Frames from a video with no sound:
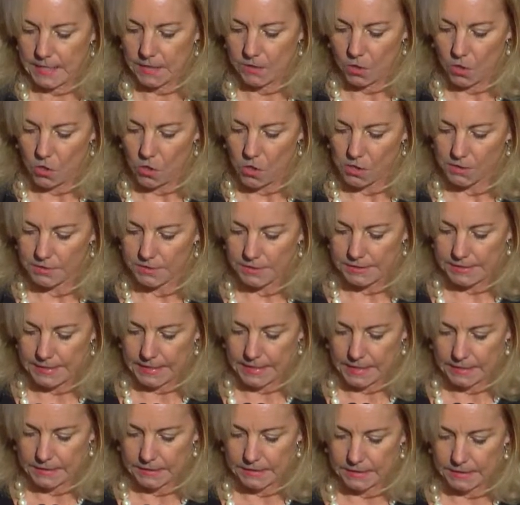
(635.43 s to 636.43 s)

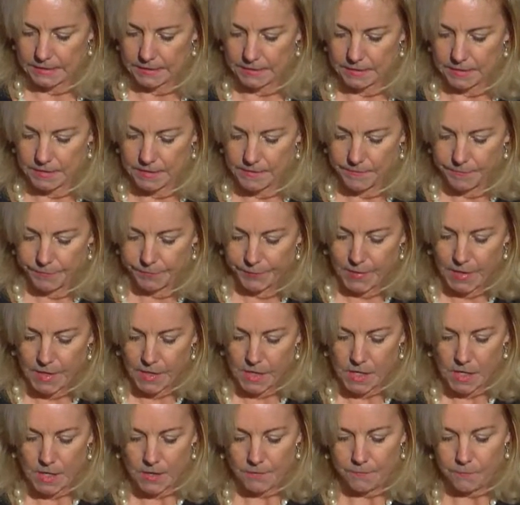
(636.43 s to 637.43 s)
long-standing
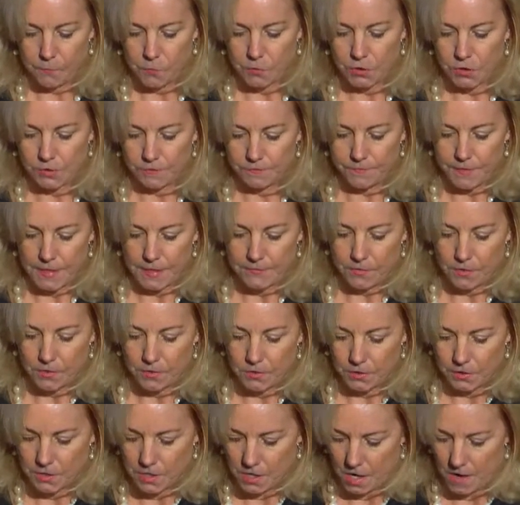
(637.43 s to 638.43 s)
Fortune
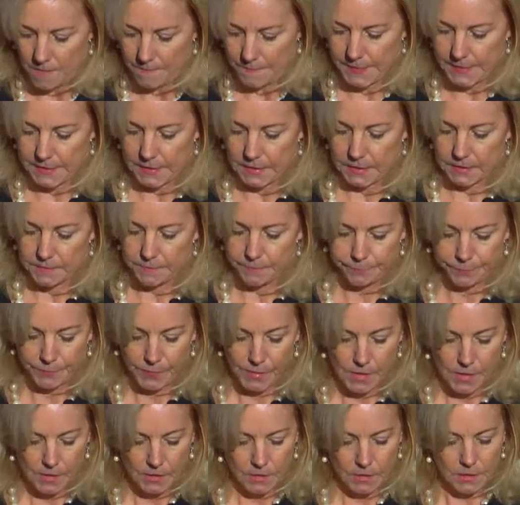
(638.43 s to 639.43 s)
500 company,
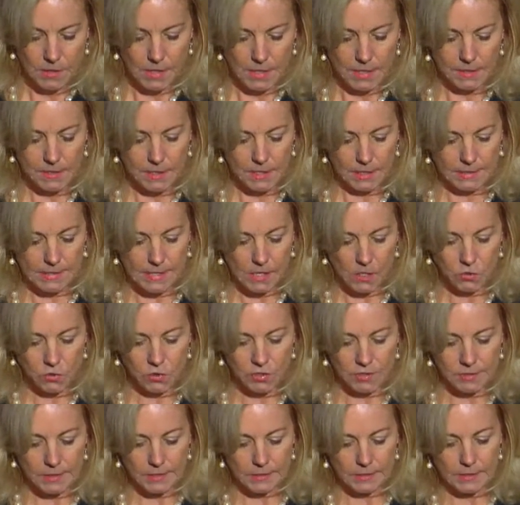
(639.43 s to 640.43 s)
United
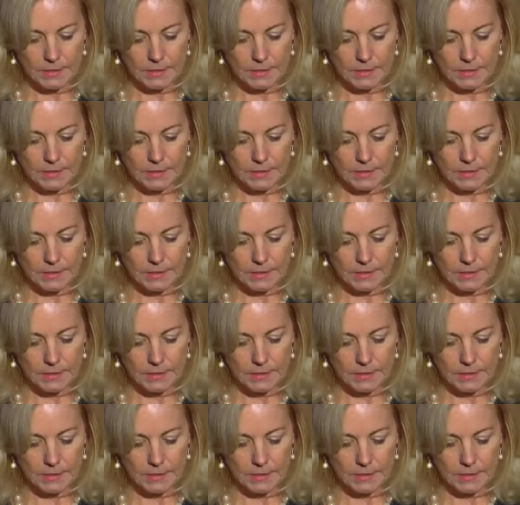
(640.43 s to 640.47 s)
Technologies has